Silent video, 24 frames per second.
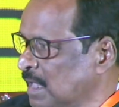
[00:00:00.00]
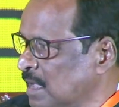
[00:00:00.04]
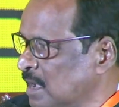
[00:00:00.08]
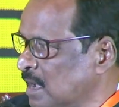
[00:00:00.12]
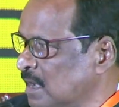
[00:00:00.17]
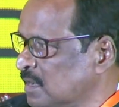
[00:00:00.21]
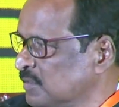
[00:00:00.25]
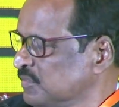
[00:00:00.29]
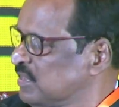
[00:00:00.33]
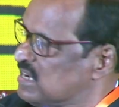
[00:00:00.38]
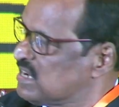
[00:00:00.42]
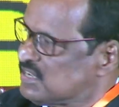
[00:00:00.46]

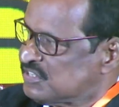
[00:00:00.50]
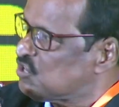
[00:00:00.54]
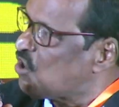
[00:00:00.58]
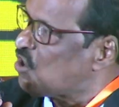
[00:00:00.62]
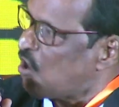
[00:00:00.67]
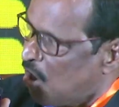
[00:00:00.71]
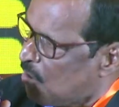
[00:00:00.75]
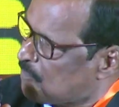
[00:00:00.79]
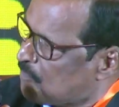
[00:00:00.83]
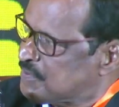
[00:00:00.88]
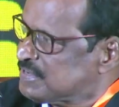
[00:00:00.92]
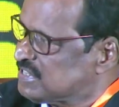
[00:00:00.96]
There is the
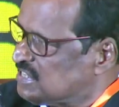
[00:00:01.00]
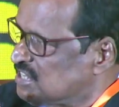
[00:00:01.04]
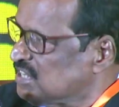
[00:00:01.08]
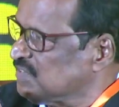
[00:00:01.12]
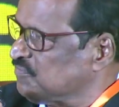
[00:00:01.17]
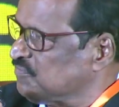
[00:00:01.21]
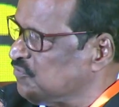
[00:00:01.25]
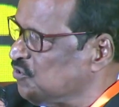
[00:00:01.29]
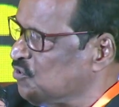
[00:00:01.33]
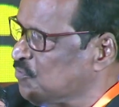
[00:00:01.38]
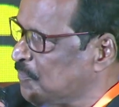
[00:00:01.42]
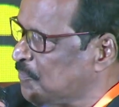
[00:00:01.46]
opposite
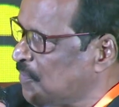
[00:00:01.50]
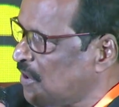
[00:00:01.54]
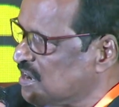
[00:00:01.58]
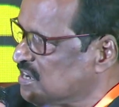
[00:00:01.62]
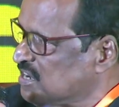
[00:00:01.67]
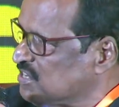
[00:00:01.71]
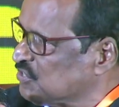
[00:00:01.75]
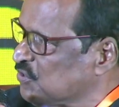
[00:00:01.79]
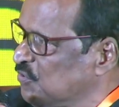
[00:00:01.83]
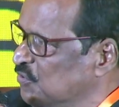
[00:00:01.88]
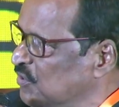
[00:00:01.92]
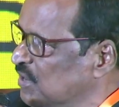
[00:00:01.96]
viewpoint
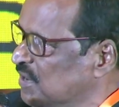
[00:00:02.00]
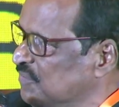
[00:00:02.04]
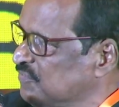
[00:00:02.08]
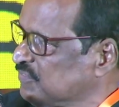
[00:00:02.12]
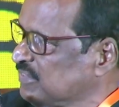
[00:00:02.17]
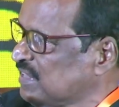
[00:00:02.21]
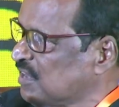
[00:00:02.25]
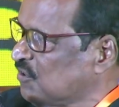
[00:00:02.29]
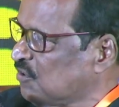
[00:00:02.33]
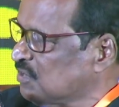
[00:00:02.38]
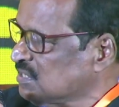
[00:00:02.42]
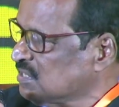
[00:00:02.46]
school of
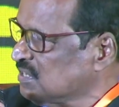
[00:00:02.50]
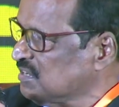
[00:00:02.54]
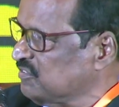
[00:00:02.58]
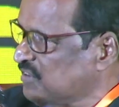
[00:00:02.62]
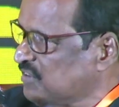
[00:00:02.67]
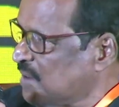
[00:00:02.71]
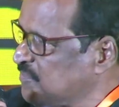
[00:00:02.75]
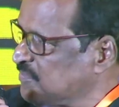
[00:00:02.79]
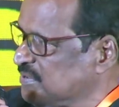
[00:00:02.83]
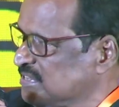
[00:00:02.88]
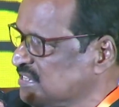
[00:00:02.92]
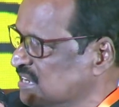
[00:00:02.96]
thought
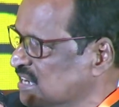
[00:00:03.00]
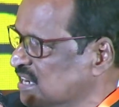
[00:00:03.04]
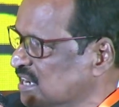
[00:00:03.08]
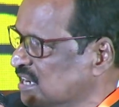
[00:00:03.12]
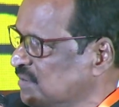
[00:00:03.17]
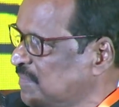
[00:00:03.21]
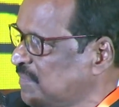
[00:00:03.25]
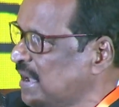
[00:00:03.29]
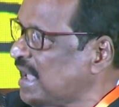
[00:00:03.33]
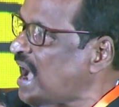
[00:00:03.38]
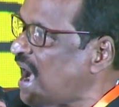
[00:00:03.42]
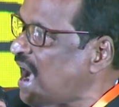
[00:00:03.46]
represented by
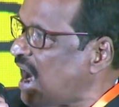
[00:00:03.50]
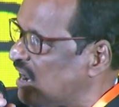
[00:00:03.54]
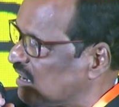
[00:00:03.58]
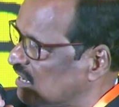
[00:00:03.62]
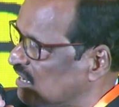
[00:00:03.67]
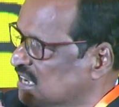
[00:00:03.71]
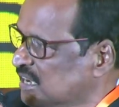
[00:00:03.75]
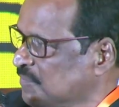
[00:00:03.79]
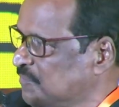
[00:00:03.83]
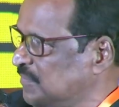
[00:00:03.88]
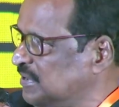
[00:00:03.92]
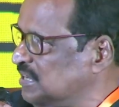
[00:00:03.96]

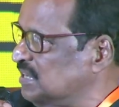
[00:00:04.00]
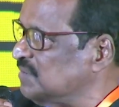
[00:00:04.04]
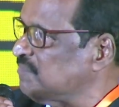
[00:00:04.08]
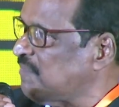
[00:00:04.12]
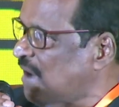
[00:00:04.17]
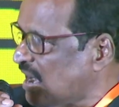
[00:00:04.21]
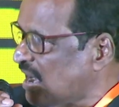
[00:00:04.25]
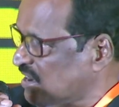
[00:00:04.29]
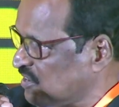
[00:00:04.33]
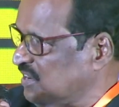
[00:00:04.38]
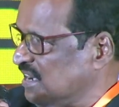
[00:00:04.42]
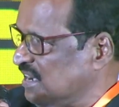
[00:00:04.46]
Archibald
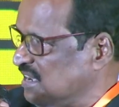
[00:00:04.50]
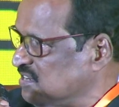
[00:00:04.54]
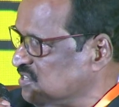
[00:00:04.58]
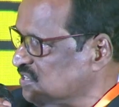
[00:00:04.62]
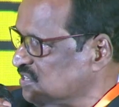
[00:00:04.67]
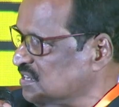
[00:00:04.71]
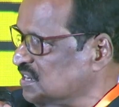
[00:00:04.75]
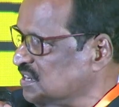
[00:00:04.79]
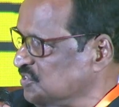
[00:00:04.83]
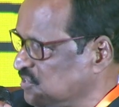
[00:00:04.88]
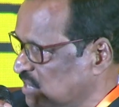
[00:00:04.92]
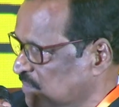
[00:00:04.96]
Marklish,
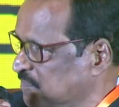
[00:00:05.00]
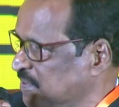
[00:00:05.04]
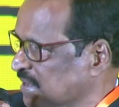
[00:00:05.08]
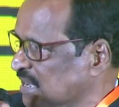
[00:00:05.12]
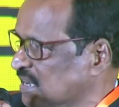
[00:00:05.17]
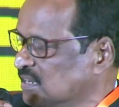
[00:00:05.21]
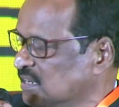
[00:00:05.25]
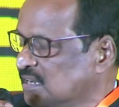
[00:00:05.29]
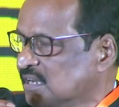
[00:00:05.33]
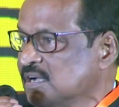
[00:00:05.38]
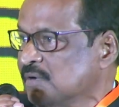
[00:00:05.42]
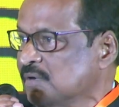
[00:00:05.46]

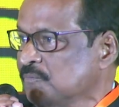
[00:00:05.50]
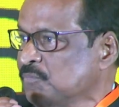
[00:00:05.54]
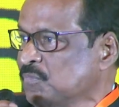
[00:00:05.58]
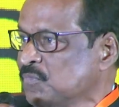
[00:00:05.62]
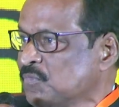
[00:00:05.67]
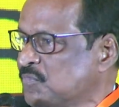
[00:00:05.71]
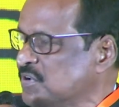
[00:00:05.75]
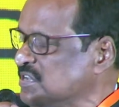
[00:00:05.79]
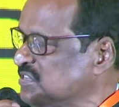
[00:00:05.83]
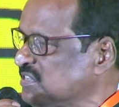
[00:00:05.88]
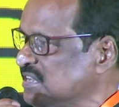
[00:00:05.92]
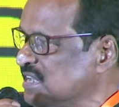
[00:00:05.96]
typically, which
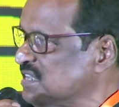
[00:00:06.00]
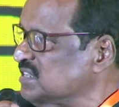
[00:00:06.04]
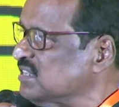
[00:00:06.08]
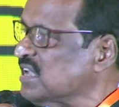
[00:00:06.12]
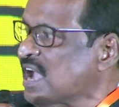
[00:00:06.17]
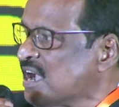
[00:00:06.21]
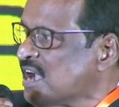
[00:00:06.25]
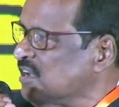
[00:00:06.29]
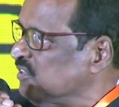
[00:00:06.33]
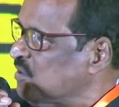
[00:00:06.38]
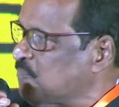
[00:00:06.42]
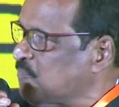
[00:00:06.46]
says
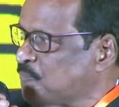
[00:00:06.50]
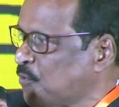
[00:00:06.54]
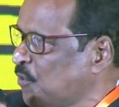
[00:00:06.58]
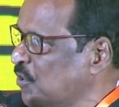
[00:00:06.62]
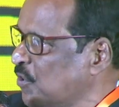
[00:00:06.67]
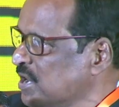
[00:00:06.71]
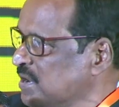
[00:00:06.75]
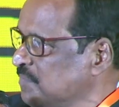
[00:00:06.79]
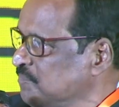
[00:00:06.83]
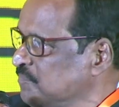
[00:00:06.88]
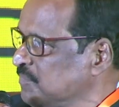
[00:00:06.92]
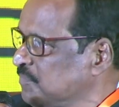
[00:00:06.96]
the
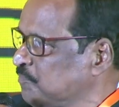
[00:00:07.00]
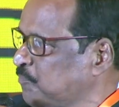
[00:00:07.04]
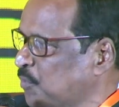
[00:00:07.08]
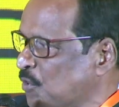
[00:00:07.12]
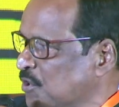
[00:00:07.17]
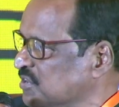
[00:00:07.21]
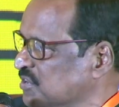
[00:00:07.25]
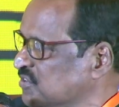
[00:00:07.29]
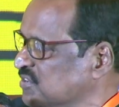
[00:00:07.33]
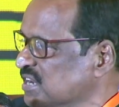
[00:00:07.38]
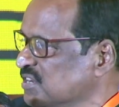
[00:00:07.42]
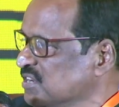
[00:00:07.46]

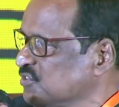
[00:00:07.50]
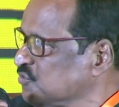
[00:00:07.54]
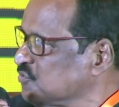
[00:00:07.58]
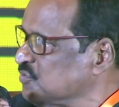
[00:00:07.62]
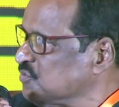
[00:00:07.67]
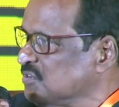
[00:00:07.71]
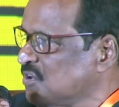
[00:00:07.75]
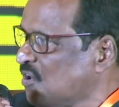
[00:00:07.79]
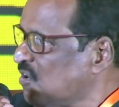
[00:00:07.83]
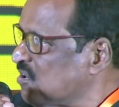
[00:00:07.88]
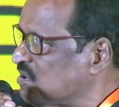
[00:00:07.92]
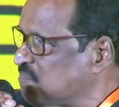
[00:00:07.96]
poetry should
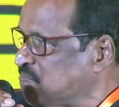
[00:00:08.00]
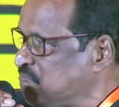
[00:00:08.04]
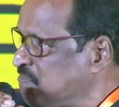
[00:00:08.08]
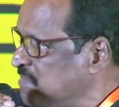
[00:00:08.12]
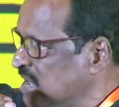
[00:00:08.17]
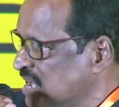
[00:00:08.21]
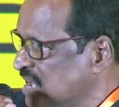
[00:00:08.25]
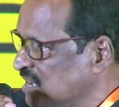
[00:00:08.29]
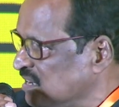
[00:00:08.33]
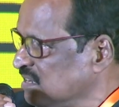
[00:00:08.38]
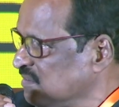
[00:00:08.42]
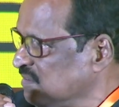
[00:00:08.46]
not
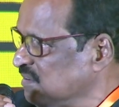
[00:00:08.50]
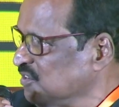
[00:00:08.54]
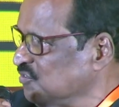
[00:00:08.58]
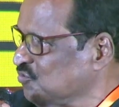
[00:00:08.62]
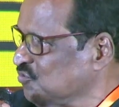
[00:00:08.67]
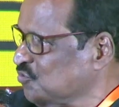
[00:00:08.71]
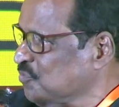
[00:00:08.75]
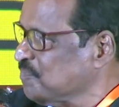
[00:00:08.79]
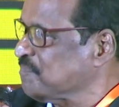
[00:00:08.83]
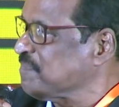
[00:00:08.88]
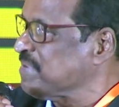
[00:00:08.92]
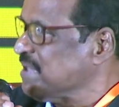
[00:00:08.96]
mean to
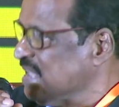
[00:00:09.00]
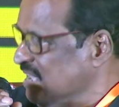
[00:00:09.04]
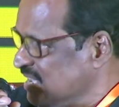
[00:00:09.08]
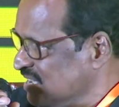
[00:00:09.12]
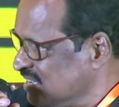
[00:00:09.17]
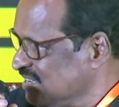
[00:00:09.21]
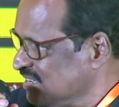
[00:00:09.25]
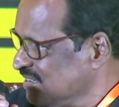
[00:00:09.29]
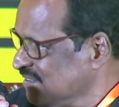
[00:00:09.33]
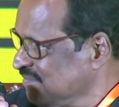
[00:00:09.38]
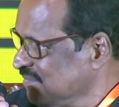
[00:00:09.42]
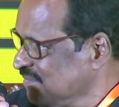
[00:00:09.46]
be.
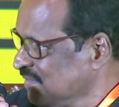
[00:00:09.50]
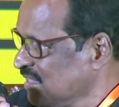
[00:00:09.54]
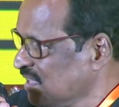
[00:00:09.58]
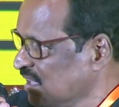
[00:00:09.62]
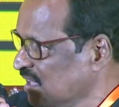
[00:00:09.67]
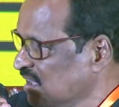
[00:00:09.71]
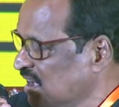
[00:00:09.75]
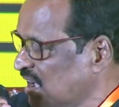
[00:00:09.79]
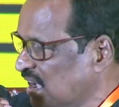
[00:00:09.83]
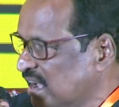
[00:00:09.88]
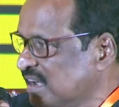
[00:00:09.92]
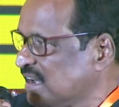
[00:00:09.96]

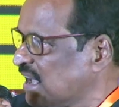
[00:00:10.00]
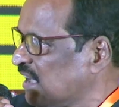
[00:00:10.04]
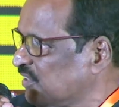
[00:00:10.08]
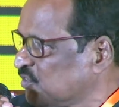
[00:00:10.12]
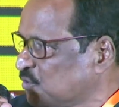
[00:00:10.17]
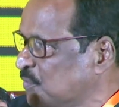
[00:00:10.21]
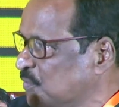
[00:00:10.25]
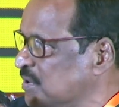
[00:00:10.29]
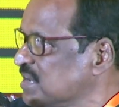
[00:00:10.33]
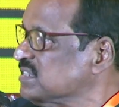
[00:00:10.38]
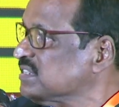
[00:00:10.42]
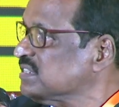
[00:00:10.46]
In other
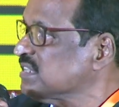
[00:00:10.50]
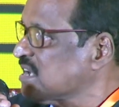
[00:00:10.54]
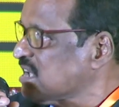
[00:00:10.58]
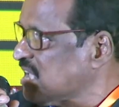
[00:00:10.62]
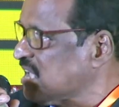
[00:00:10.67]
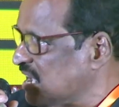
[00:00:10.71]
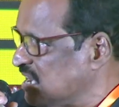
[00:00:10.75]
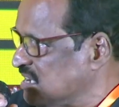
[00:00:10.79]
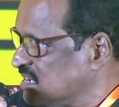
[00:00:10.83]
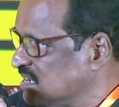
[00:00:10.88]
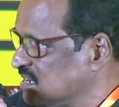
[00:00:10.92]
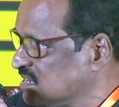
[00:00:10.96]
words, the
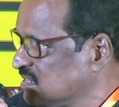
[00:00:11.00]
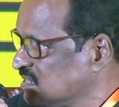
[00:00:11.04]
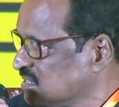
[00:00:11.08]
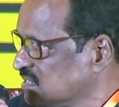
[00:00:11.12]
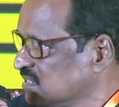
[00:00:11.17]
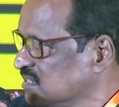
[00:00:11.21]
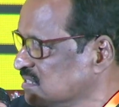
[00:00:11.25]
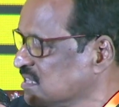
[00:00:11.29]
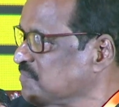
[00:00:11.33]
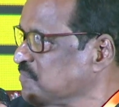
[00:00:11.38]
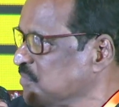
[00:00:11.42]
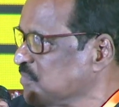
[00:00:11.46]
cadence, the
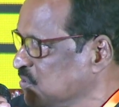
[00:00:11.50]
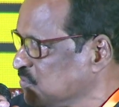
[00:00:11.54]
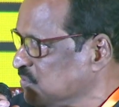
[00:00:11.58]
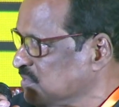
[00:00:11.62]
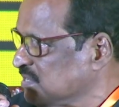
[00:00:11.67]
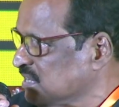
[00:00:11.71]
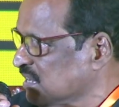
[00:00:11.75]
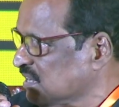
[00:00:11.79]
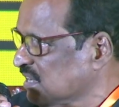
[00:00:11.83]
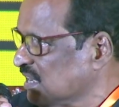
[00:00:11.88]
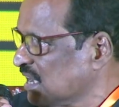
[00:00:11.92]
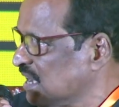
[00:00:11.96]
music,
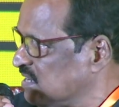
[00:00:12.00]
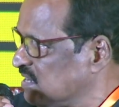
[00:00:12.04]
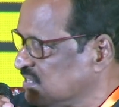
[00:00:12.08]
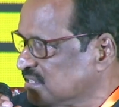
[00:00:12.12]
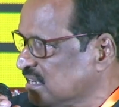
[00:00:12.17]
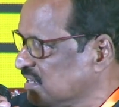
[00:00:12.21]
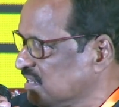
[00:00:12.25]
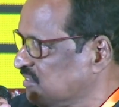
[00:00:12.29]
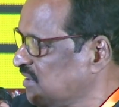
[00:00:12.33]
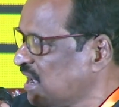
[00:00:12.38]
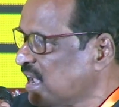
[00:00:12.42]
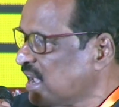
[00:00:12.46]

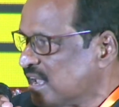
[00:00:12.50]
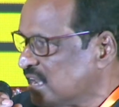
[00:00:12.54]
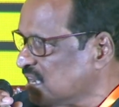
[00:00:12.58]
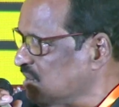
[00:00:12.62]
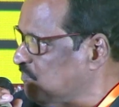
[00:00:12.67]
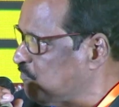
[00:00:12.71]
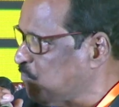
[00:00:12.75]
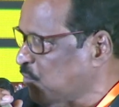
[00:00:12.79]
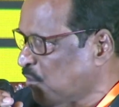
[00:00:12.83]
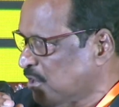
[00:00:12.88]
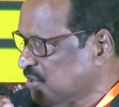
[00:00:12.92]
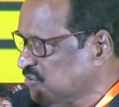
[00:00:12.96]
etc. in
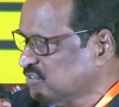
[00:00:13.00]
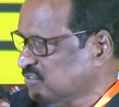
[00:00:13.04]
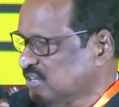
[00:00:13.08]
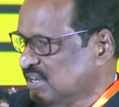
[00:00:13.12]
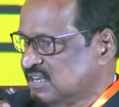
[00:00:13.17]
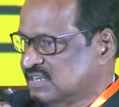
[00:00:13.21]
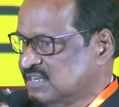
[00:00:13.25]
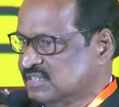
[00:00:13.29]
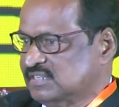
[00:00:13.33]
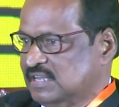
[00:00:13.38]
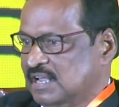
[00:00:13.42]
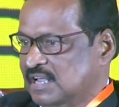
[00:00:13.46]
poetry
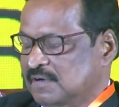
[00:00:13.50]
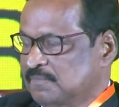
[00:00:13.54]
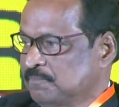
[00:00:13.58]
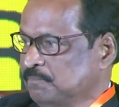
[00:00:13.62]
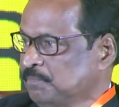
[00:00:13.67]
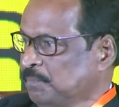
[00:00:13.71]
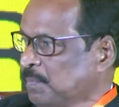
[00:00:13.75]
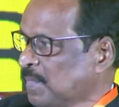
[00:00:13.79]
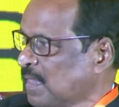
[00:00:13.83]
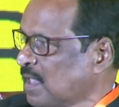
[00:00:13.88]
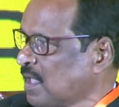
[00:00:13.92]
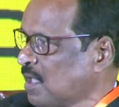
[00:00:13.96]
itself.
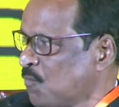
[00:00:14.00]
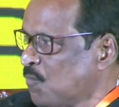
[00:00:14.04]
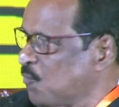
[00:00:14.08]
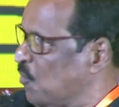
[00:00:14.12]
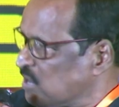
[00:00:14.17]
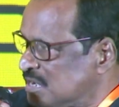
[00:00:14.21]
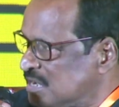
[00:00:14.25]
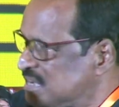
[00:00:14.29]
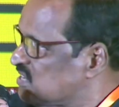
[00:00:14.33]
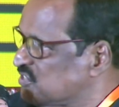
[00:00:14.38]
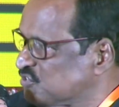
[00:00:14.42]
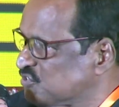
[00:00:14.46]
What
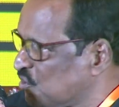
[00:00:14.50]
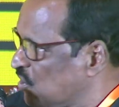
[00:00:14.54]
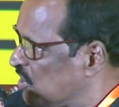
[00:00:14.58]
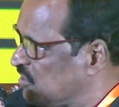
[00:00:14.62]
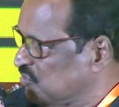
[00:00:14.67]
does Jayanta